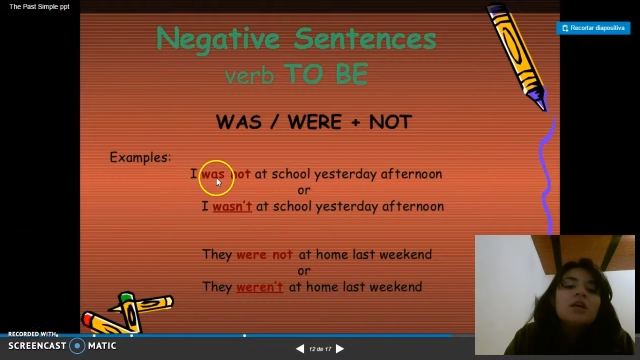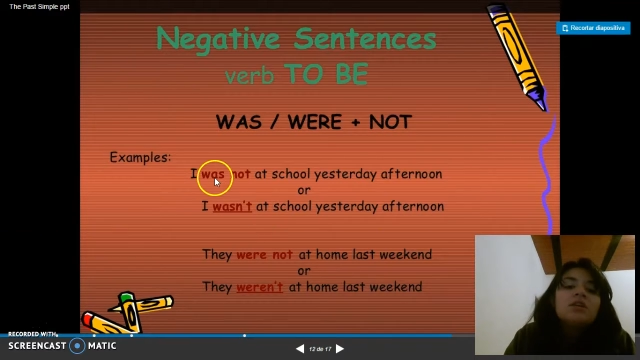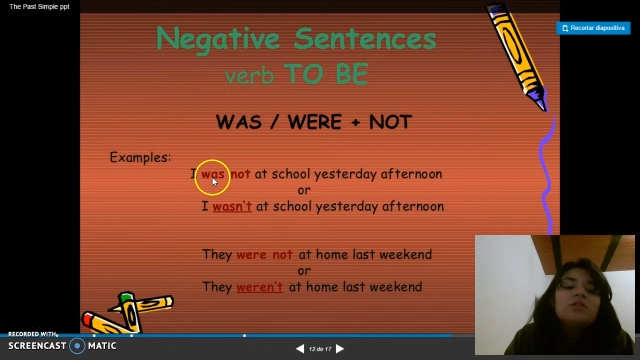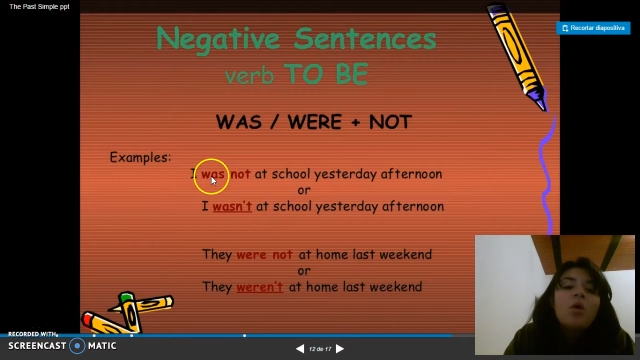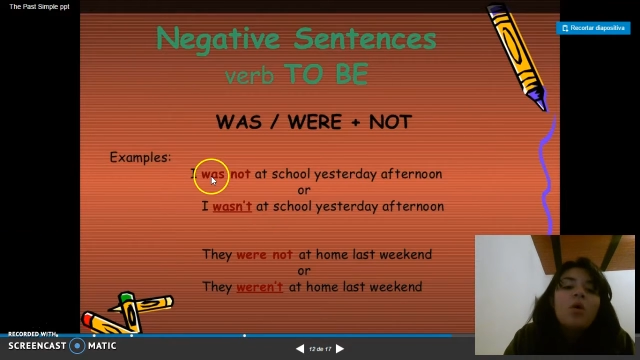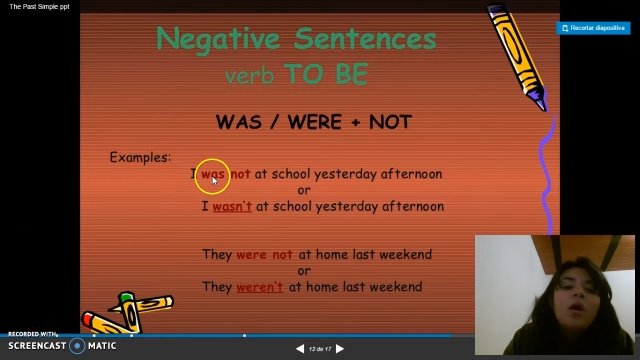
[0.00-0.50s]

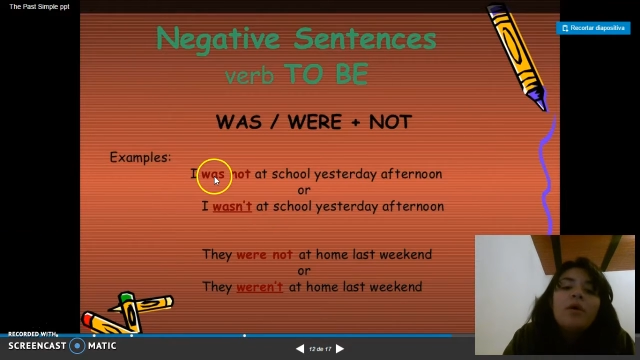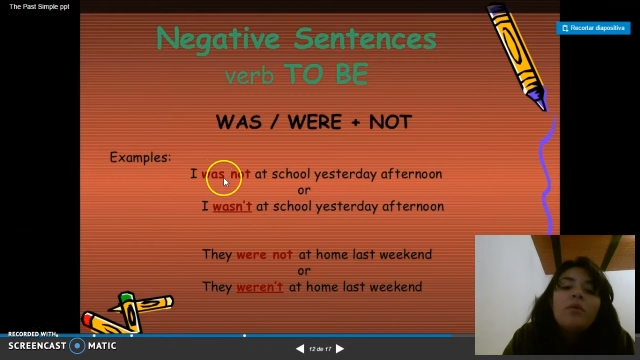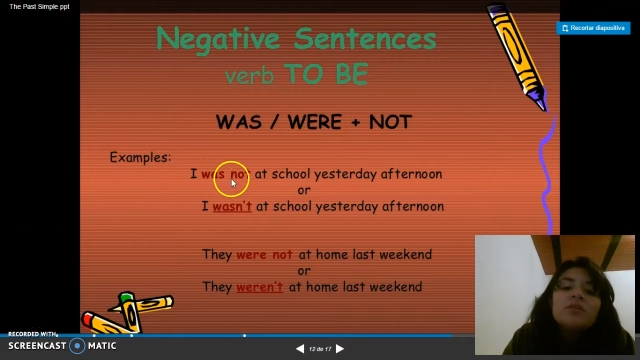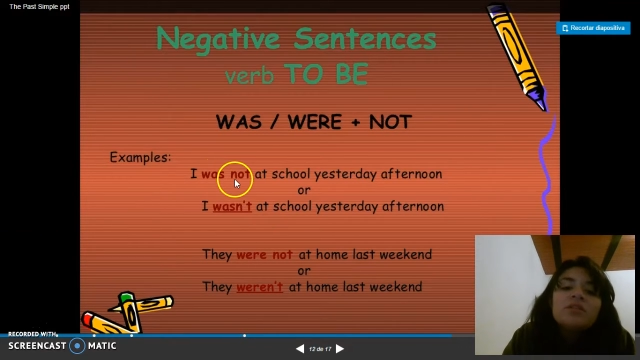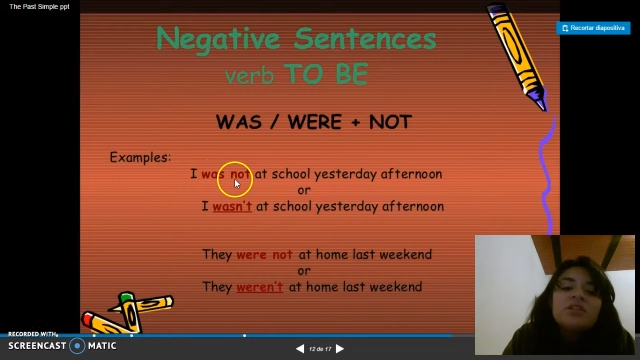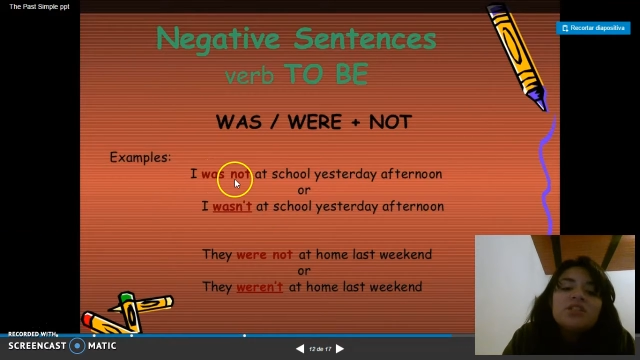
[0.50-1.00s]
So I
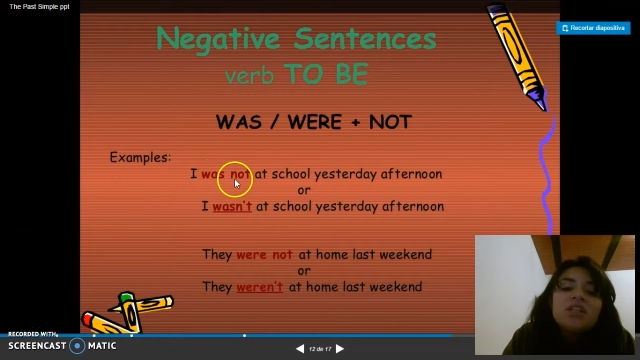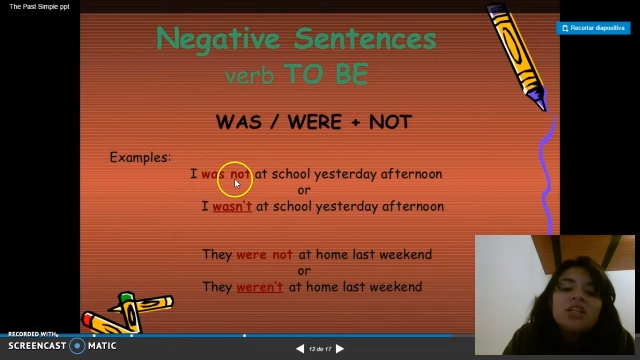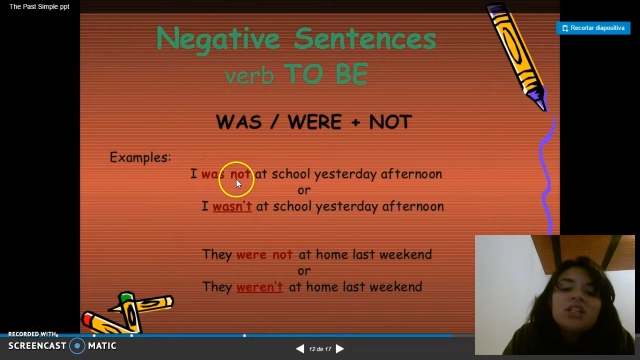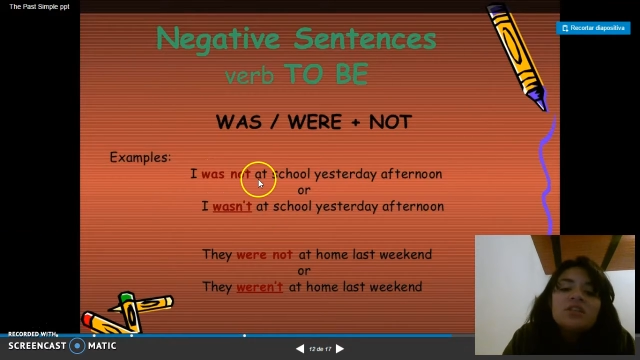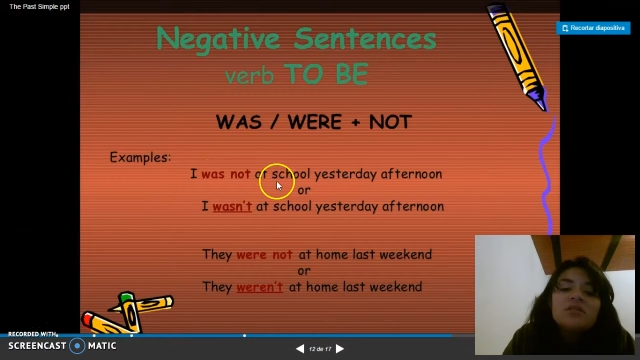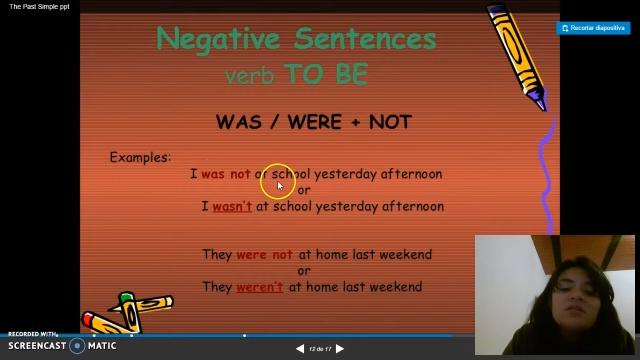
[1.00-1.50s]
was
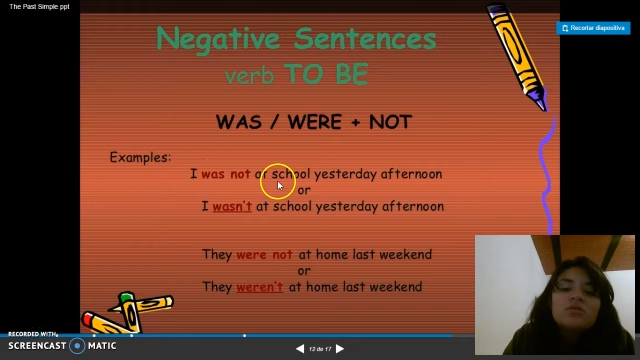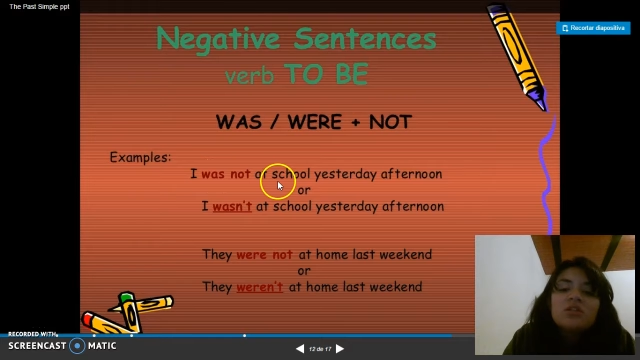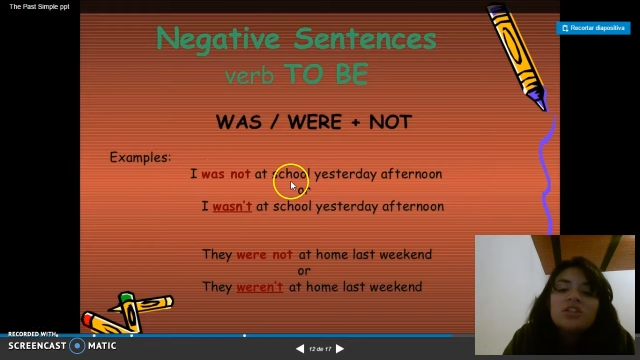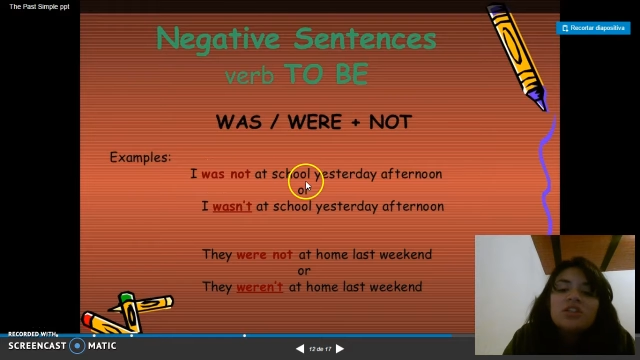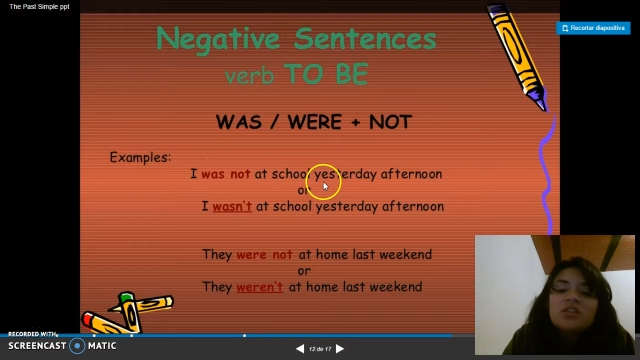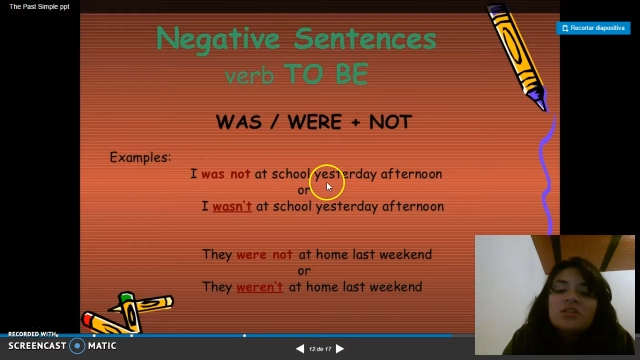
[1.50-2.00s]
not at
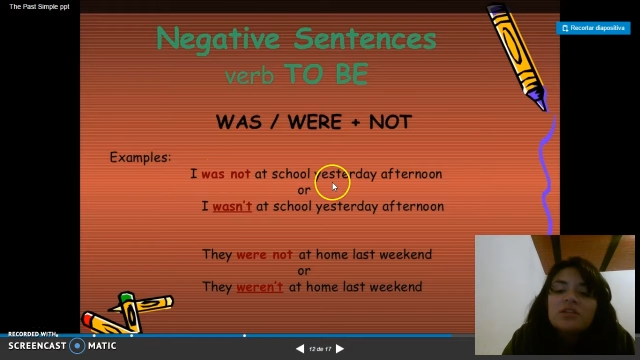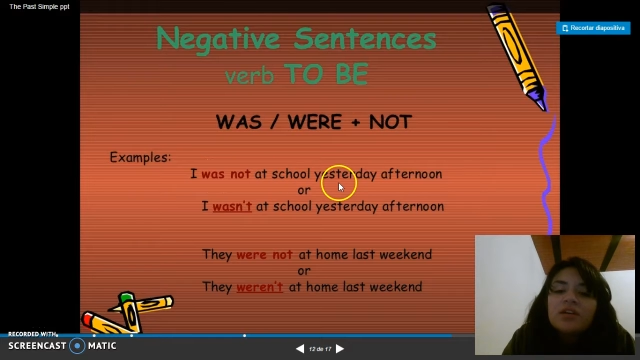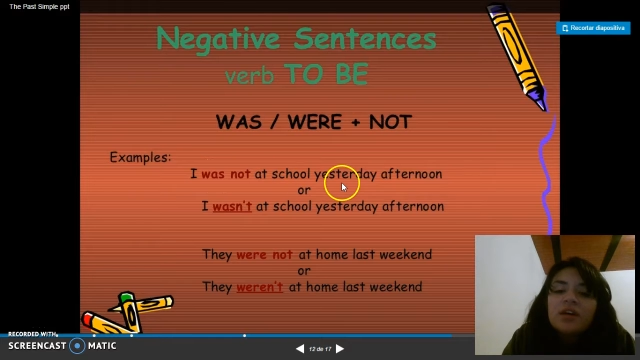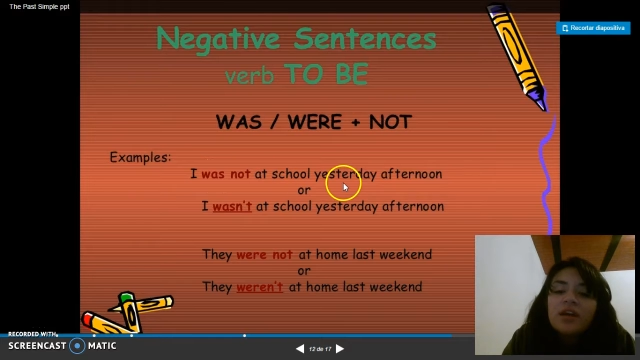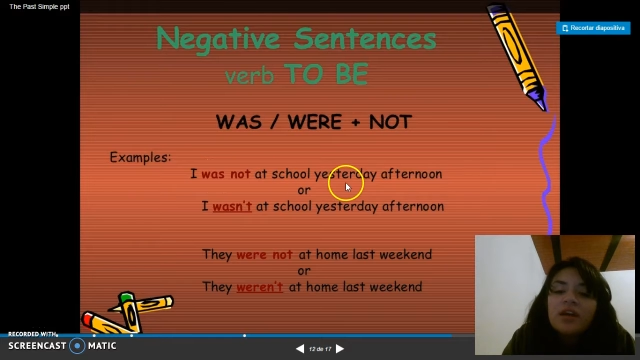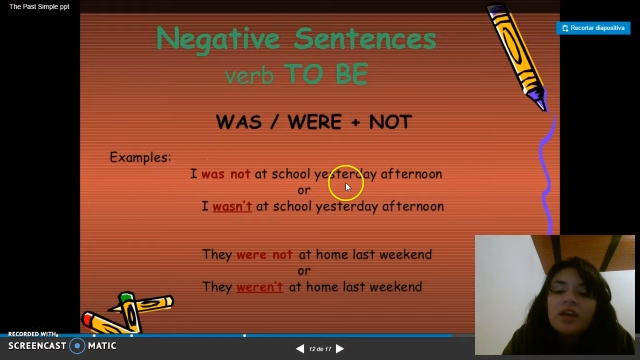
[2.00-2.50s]
school
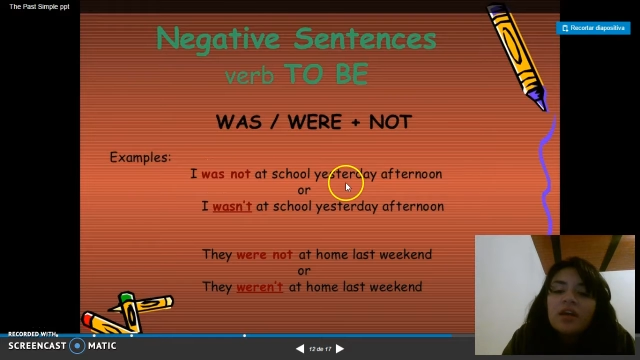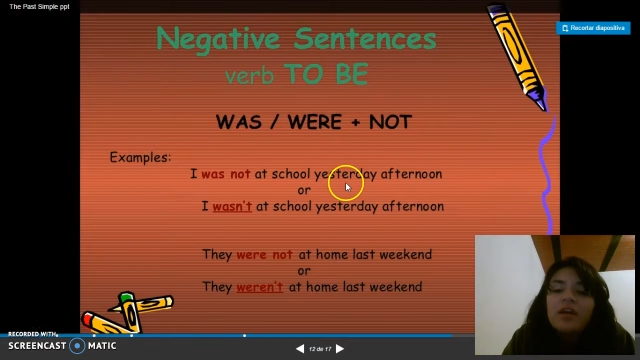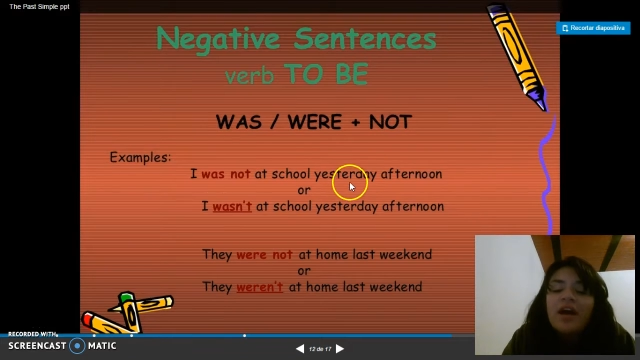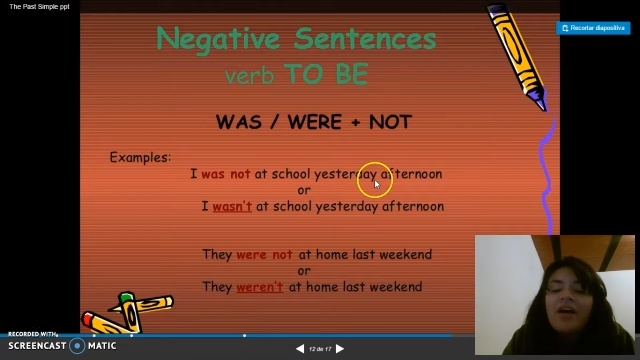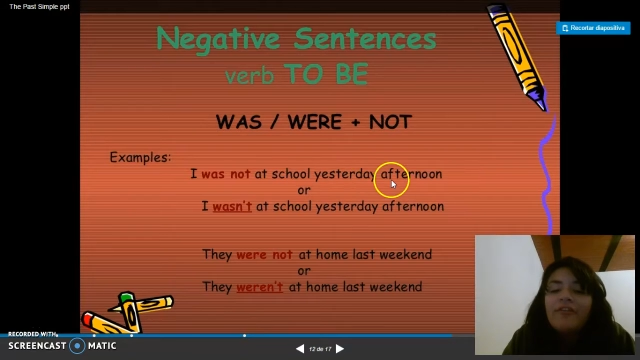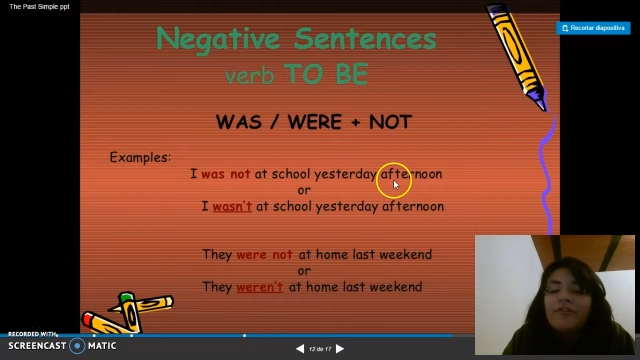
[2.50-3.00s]
yesterday
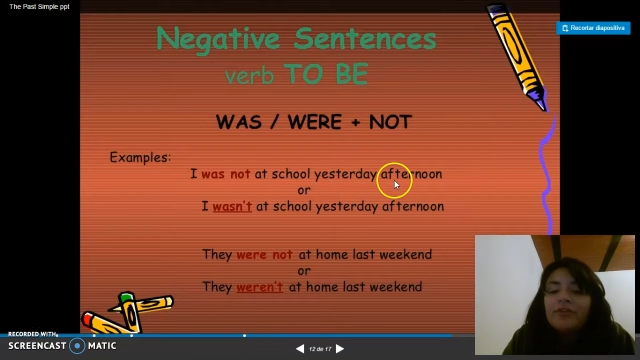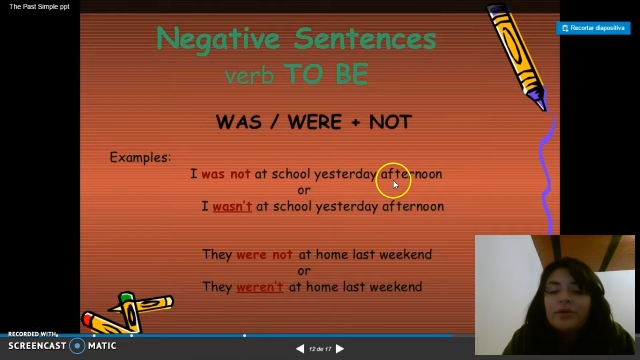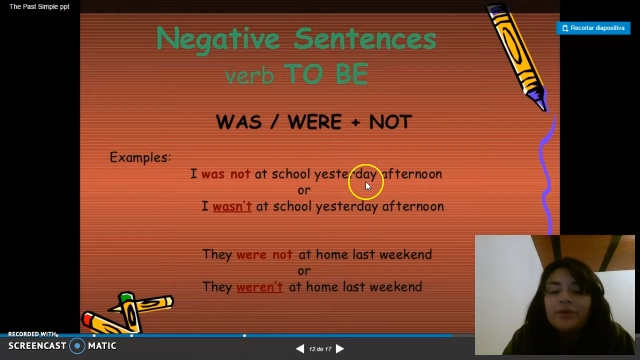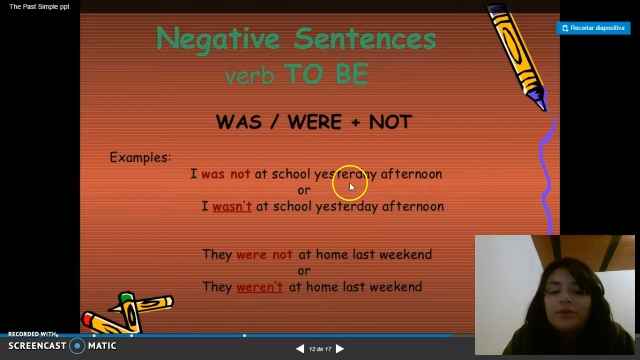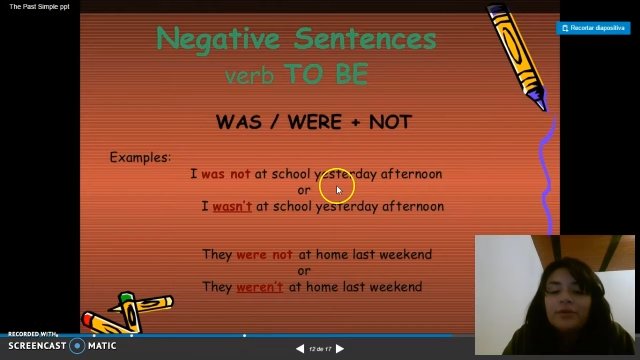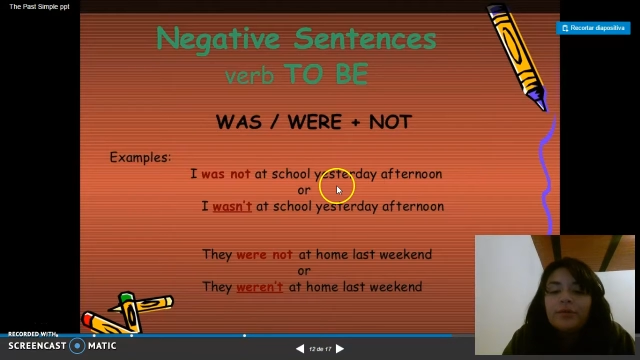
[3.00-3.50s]

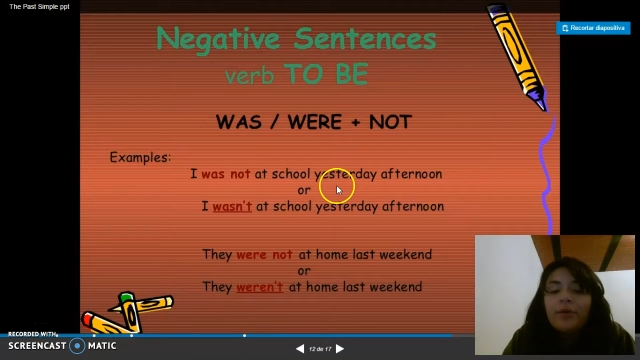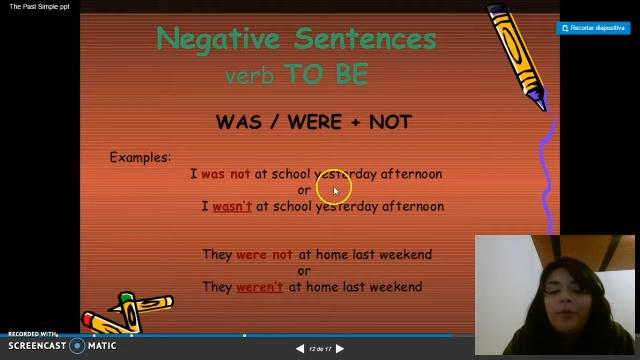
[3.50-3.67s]
afternoon,